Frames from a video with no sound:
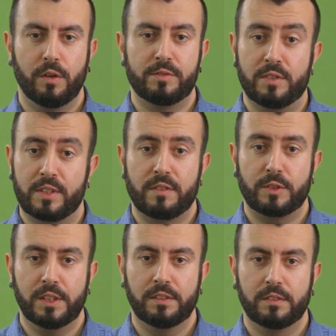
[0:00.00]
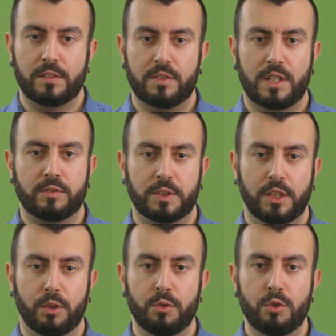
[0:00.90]
of discovery,
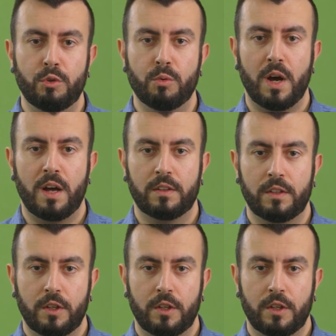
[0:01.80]
discovering who you are,